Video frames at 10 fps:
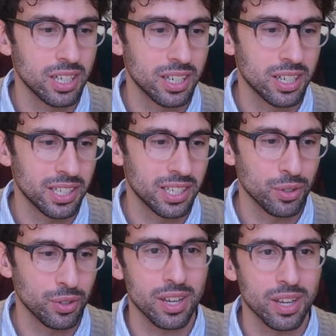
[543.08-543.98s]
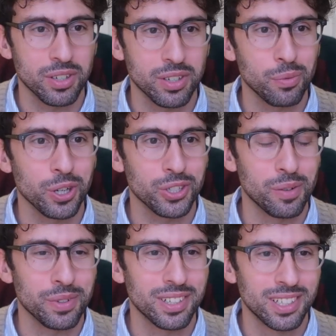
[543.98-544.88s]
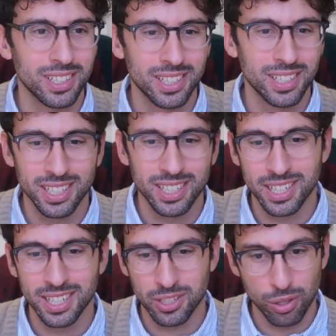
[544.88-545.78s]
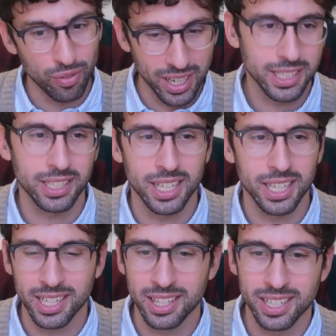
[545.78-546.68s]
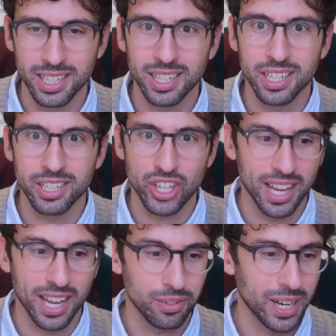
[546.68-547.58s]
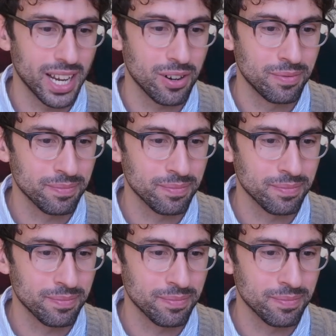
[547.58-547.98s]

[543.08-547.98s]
interviews after the workshop. So you'll find it in the chat right now.